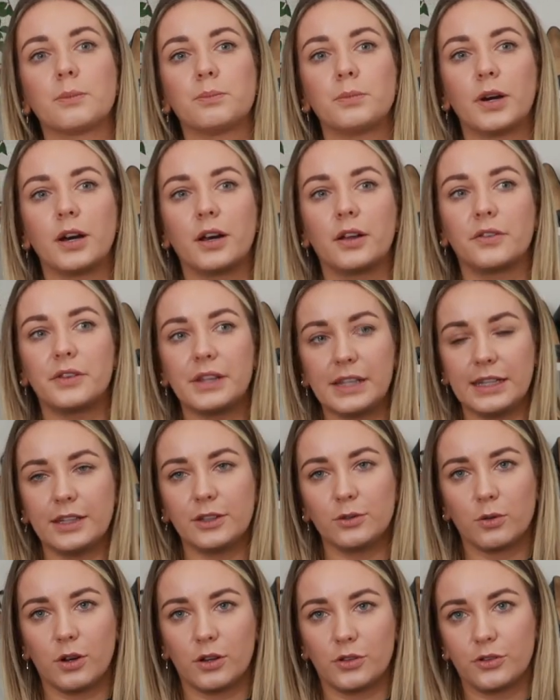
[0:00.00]
But
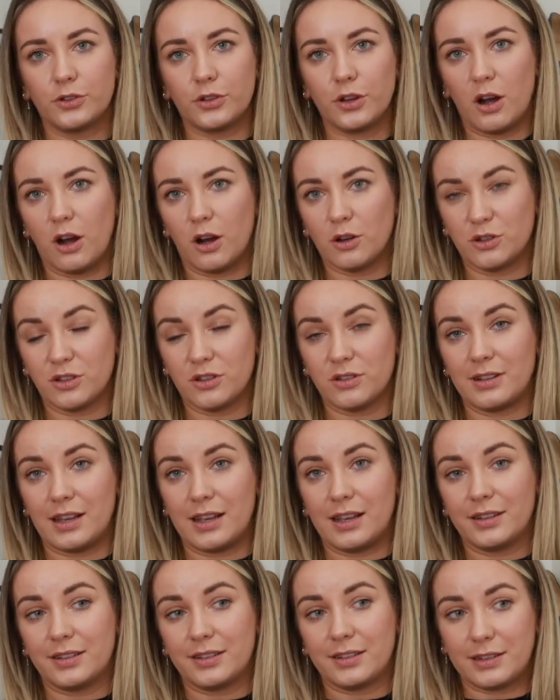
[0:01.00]
these ones are just
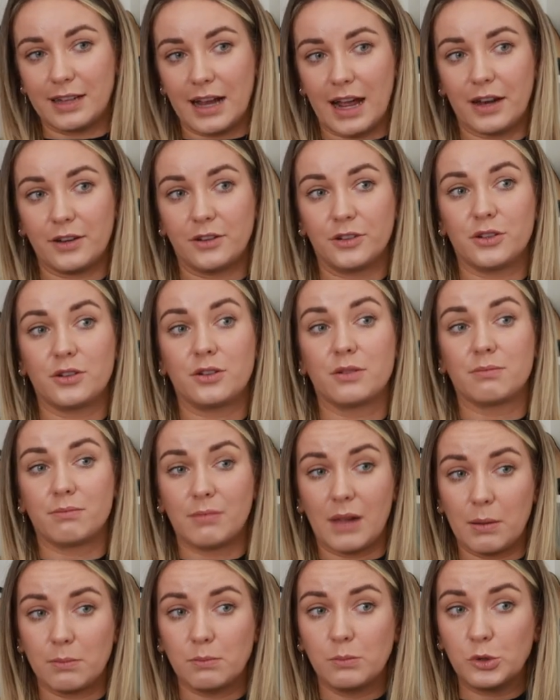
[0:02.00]
their standard
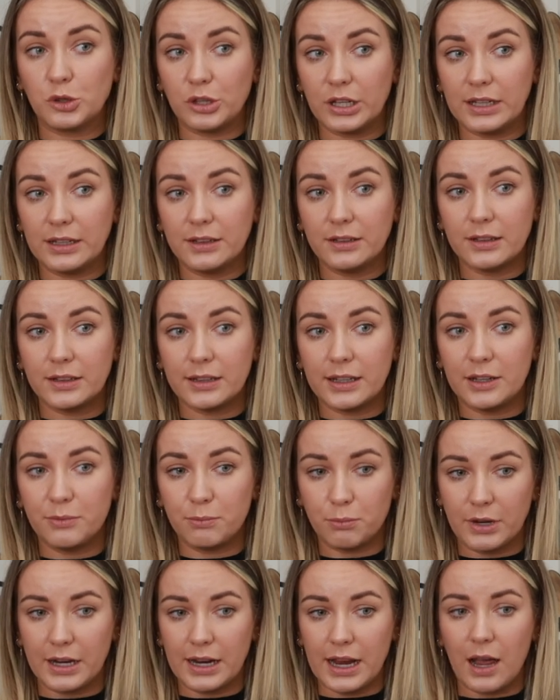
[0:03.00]
mum jeans that they
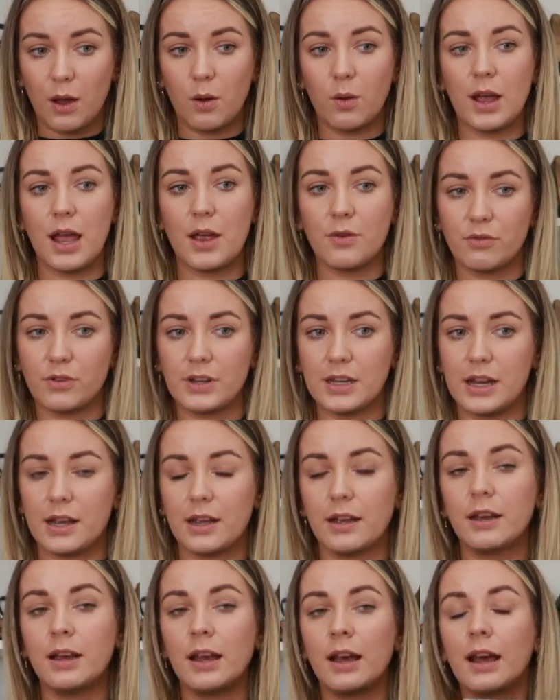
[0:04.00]
bring out every
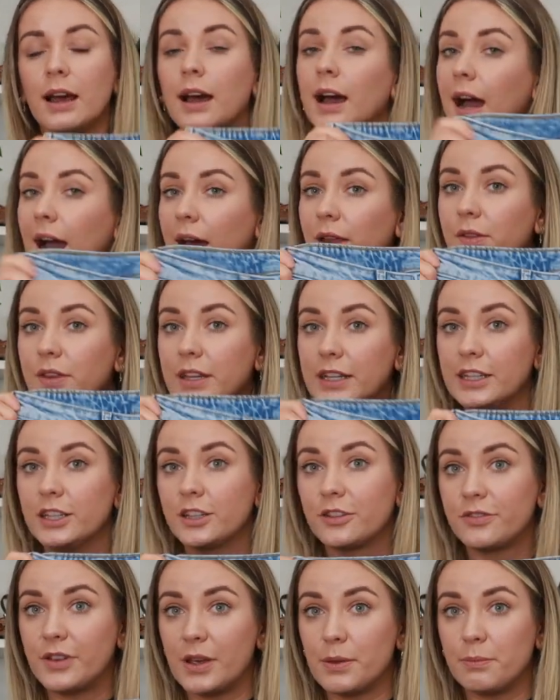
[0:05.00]
year, and
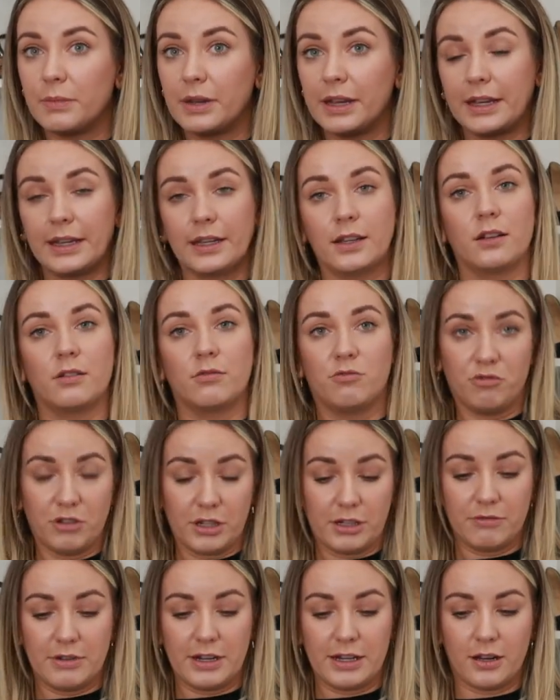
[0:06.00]
these fit me
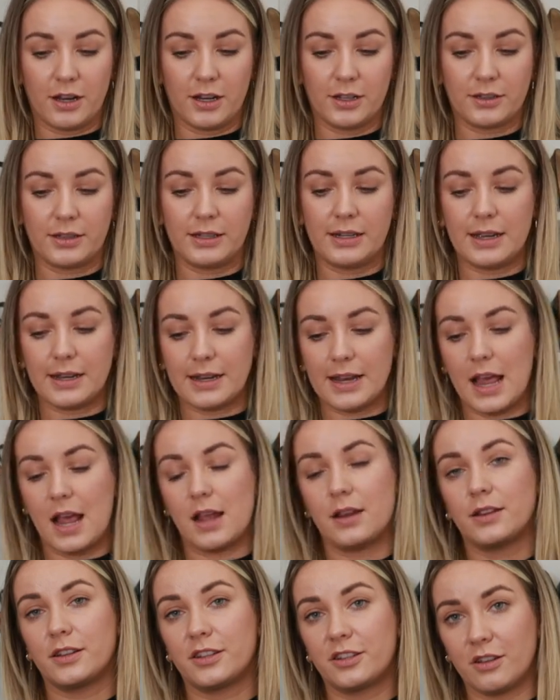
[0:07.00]
really, really nicely.
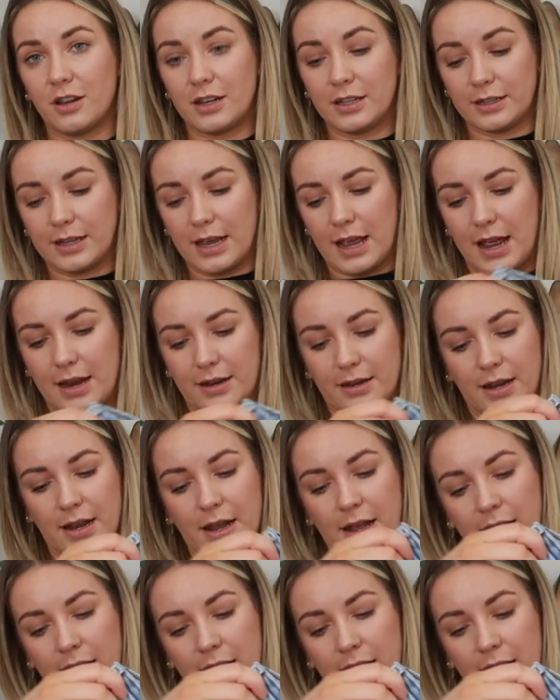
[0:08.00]
Again, size 10.